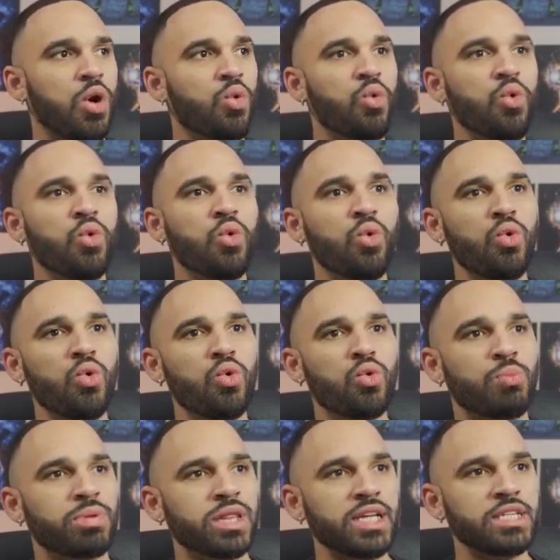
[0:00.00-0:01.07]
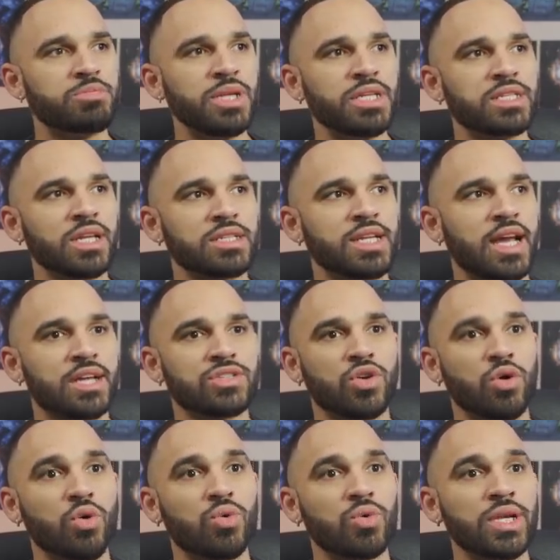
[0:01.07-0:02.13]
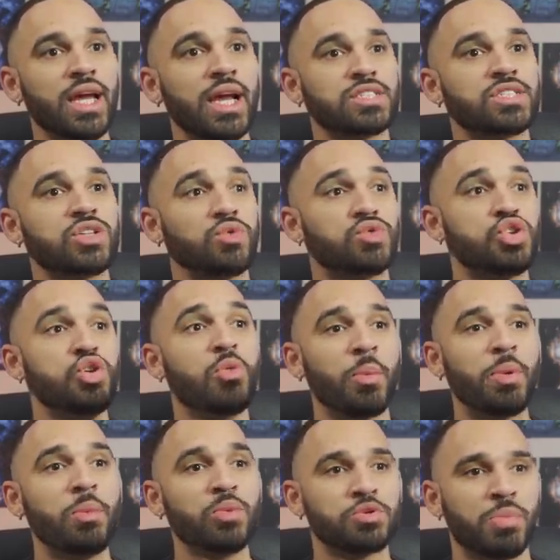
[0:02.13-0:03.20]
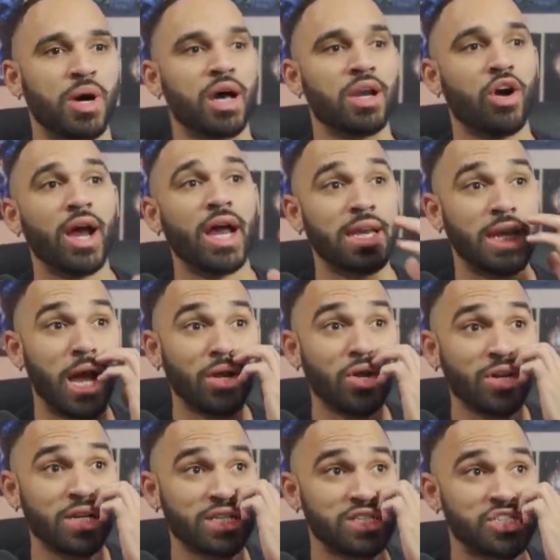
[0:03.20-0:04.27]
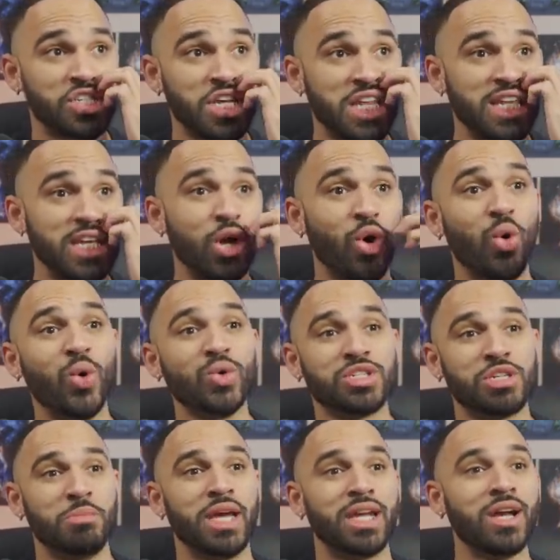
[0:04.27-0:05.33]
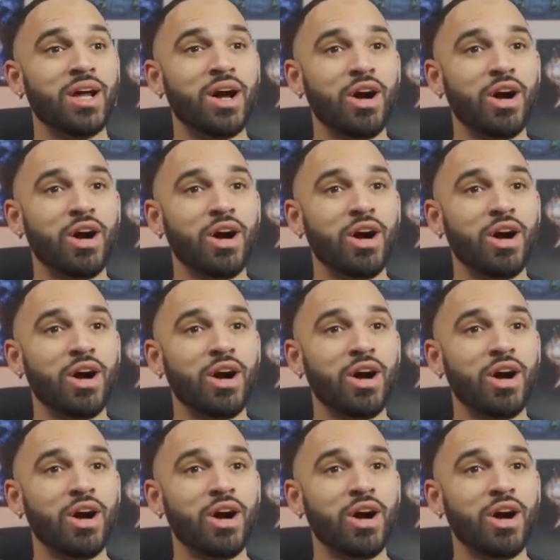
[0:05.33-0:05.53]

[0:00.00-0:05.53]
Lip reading: Ooh, please let us cast our ult. Yes, so 2 more people spawn. All right, now y'all get to see the ultimate